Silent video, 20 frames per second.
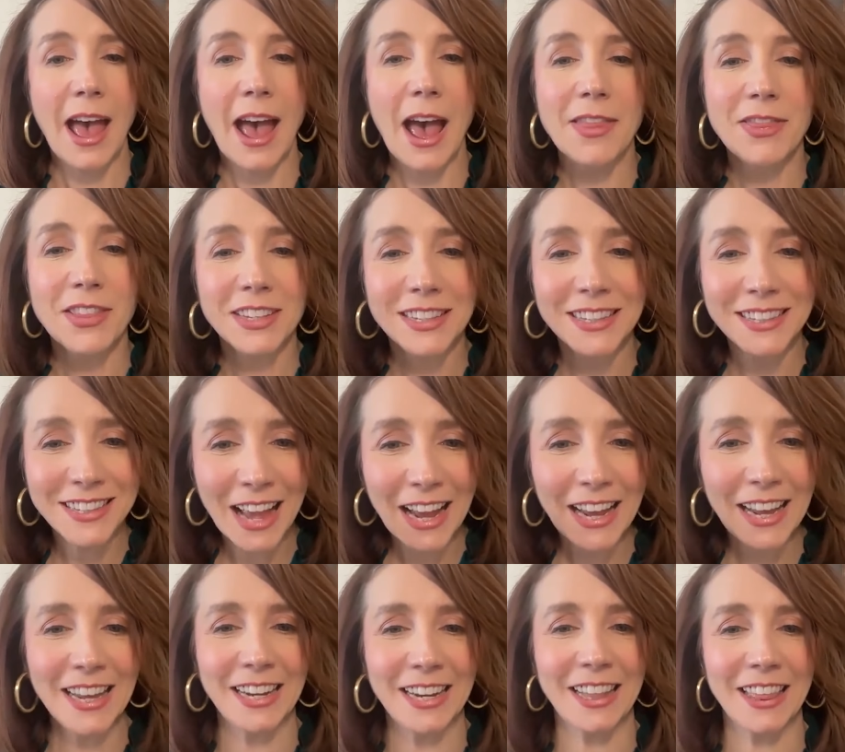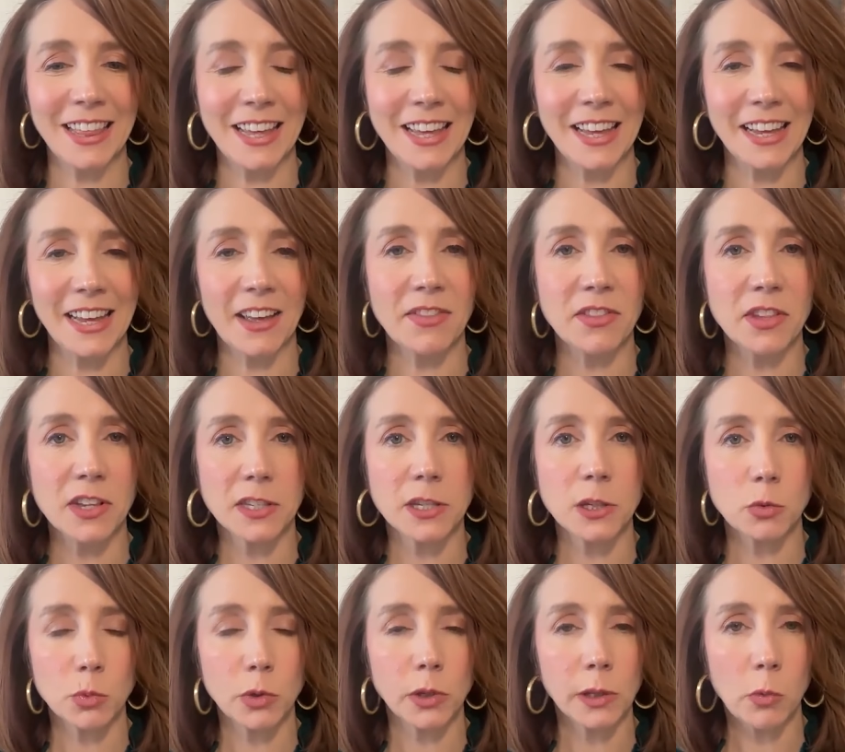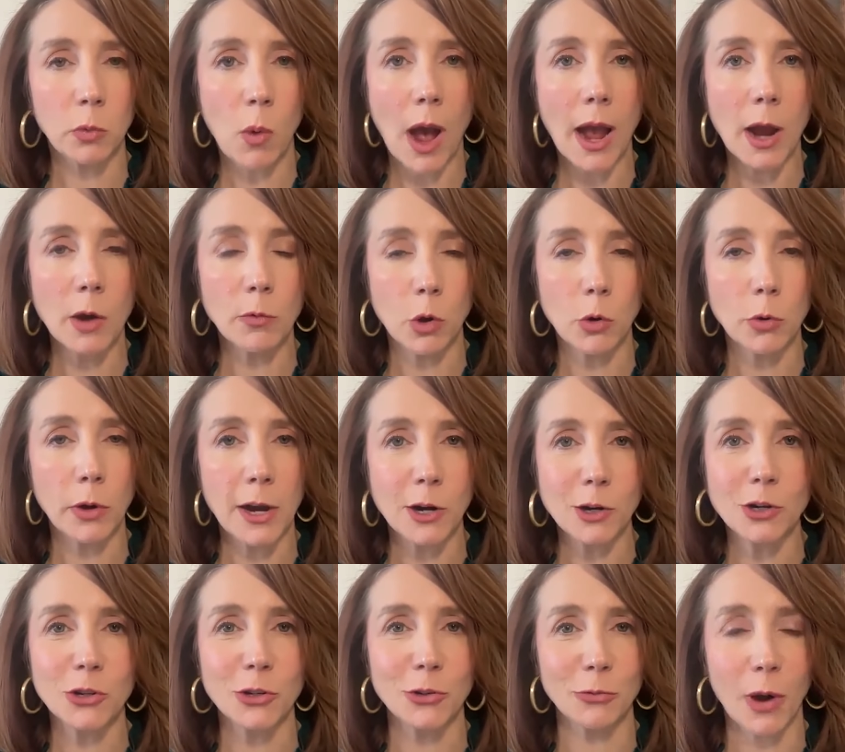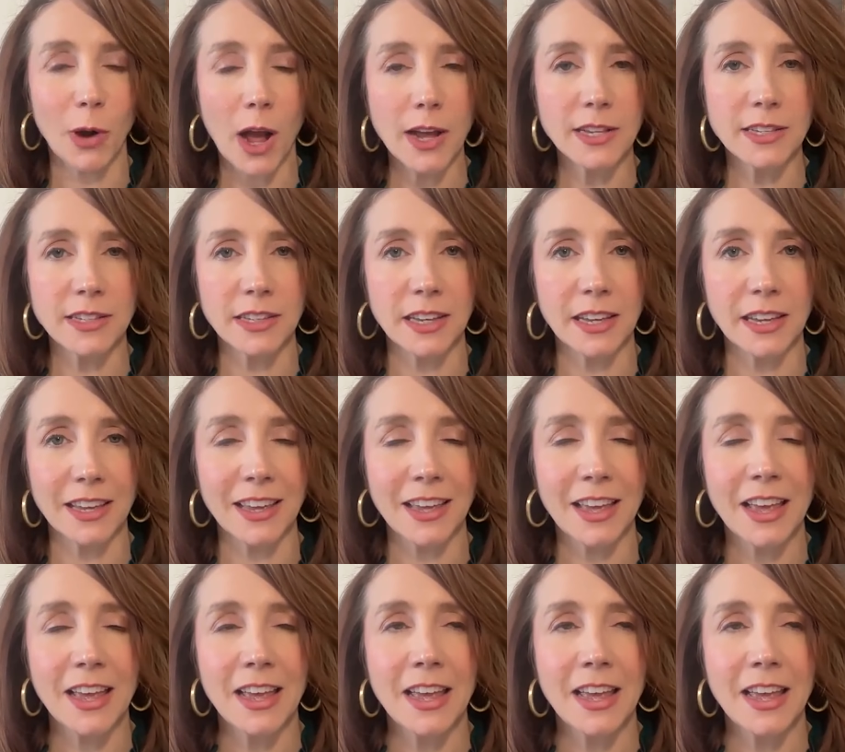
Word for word: And the second thing, and this is really why I wrote Energy Rising,